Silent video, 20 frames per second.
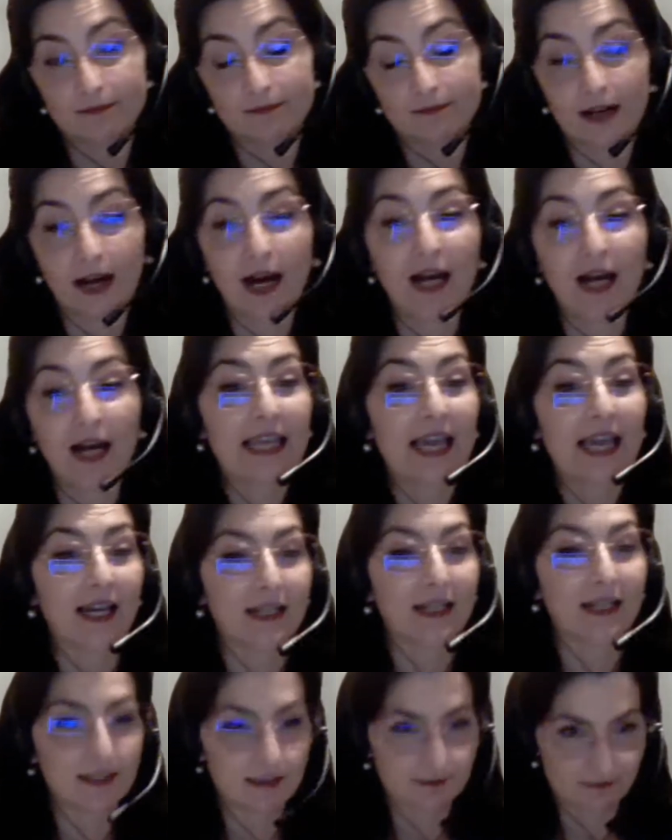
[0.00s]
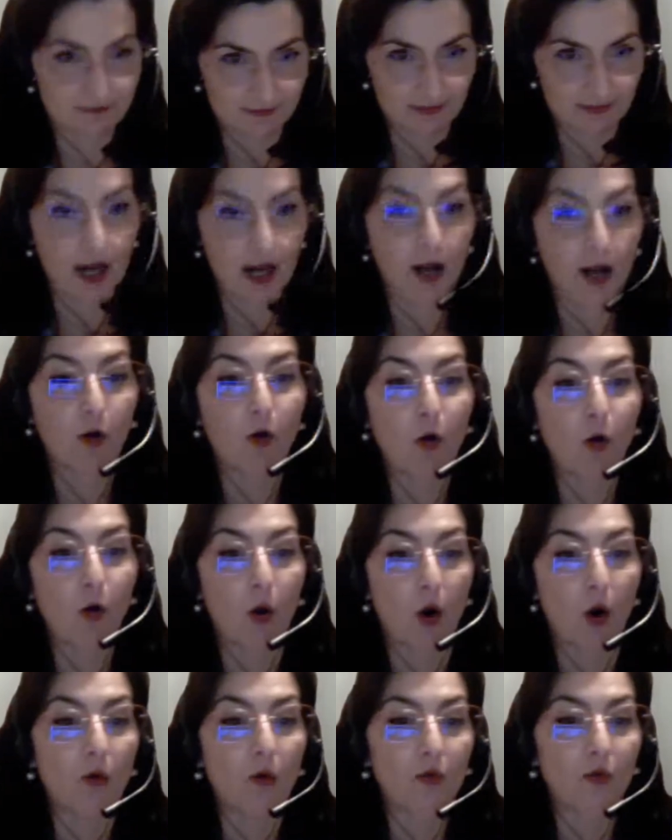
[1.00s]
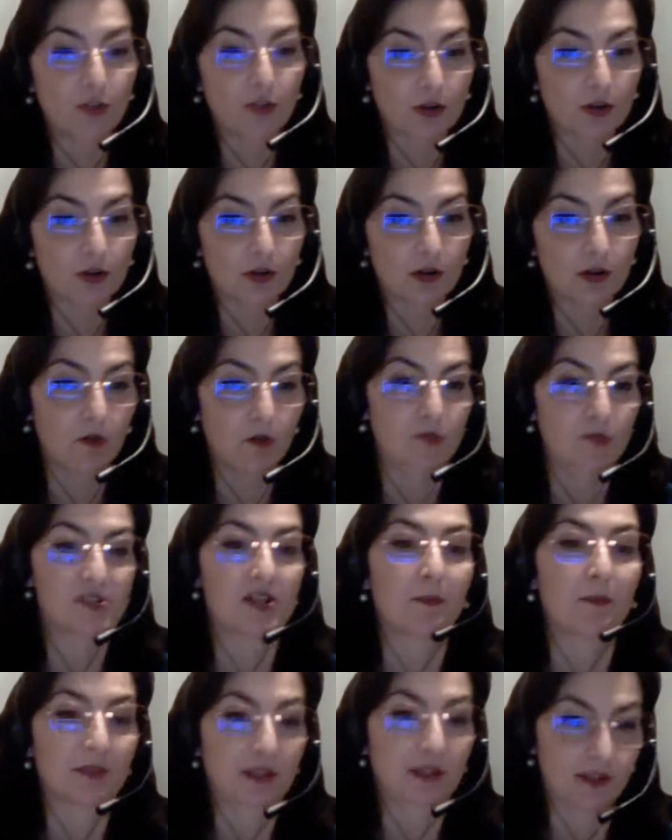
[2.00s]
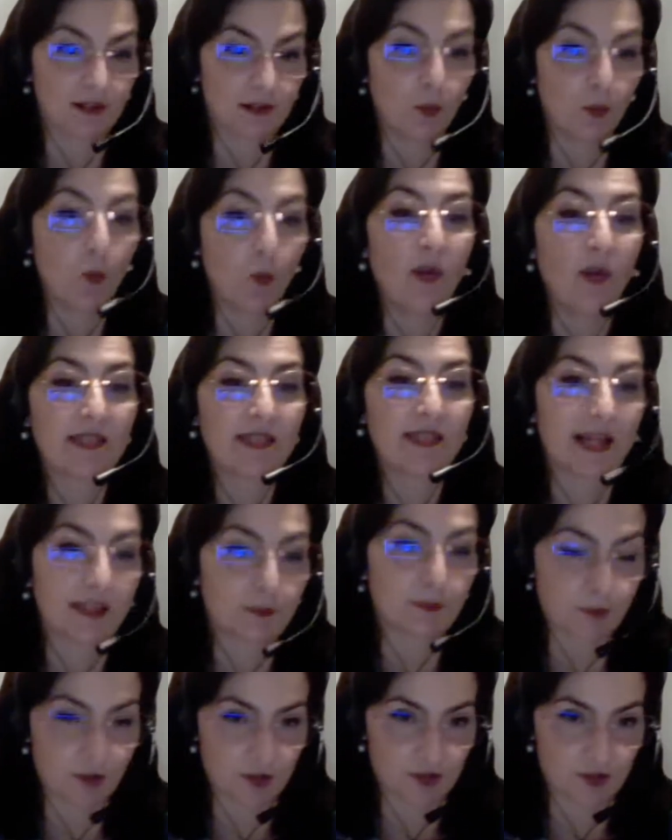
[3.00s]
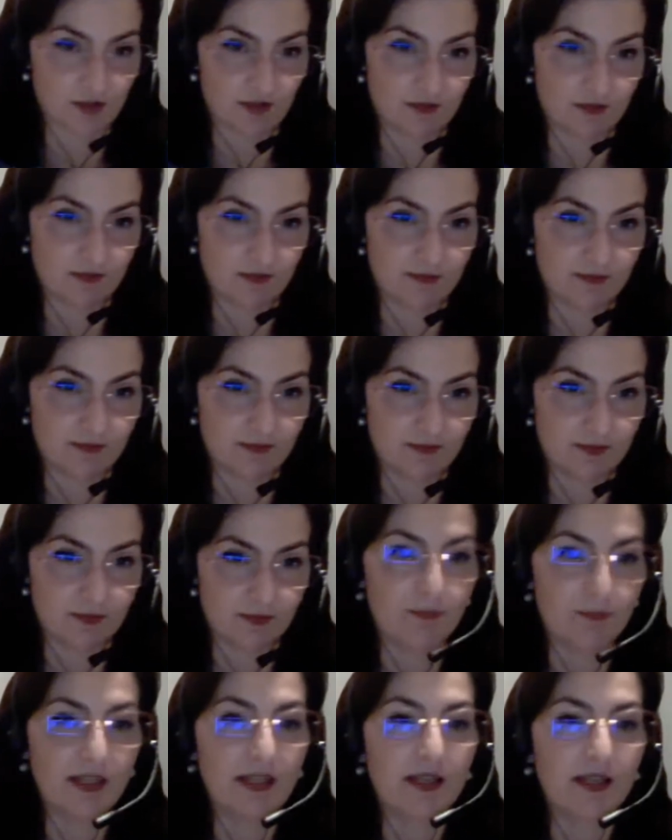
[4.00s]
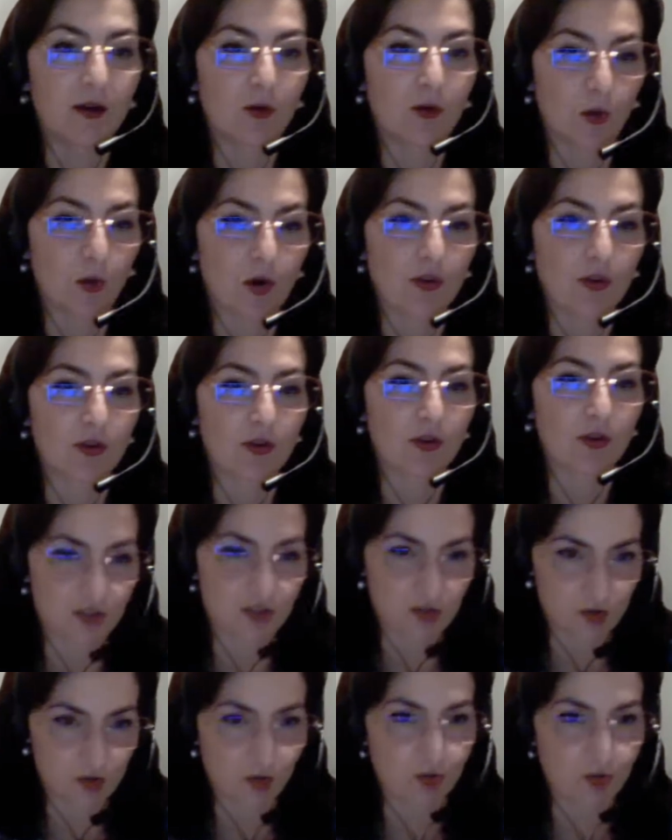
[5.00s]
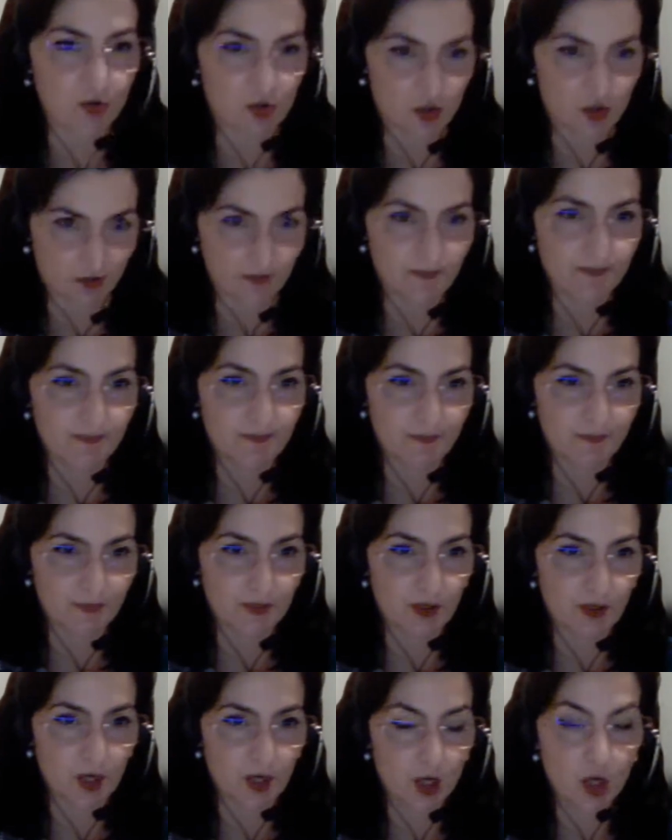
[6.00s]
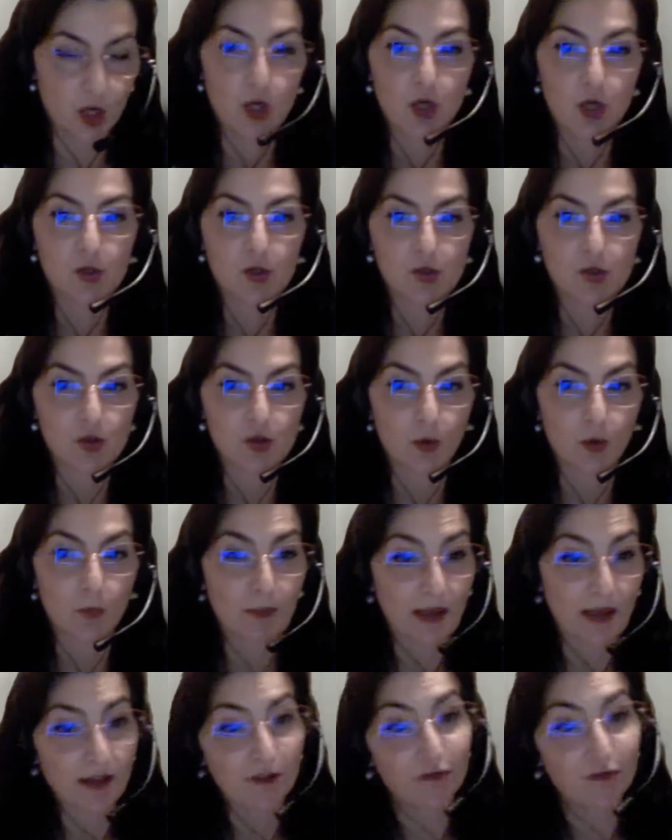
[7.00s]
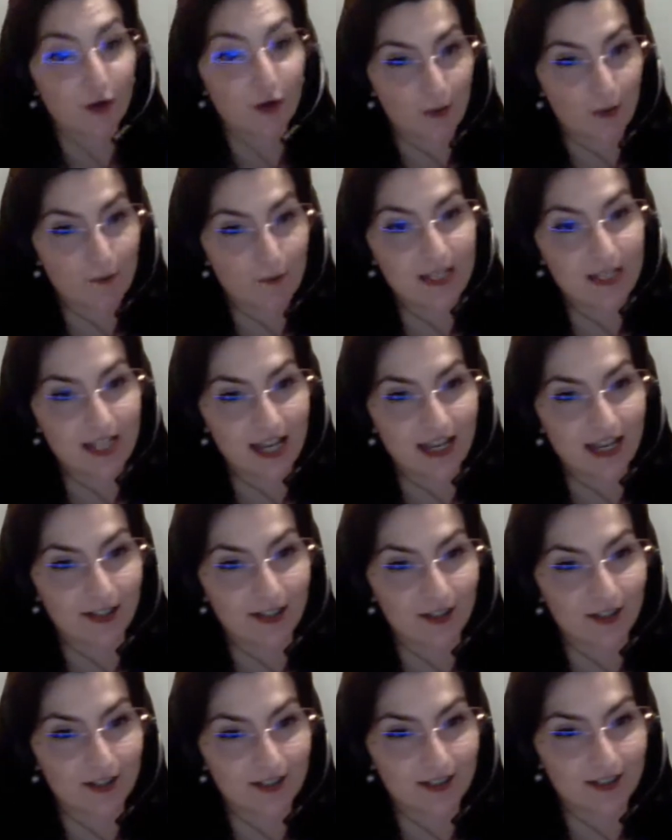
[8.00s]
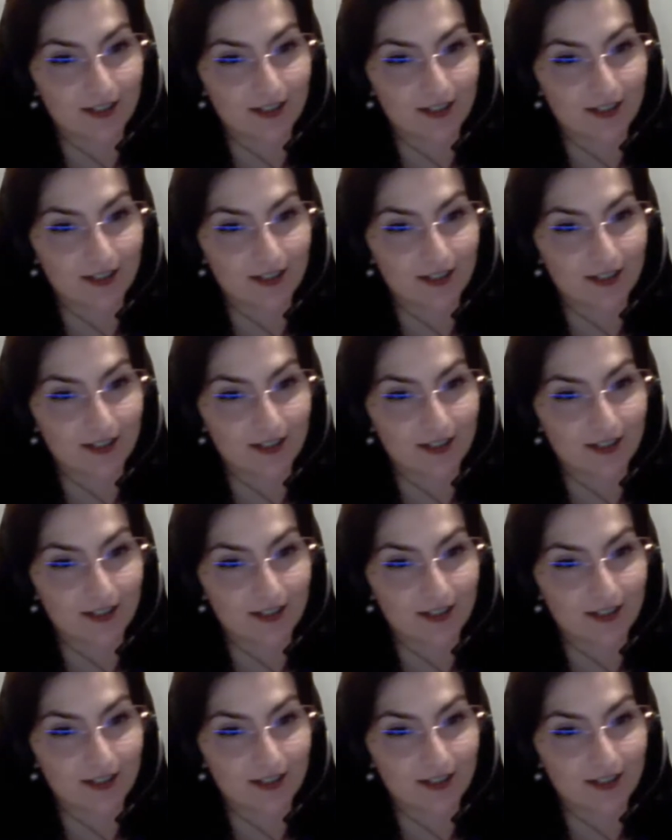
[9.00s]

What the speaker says: again a co-author of something with that person, being a co-author of the solution. So paying for a mediator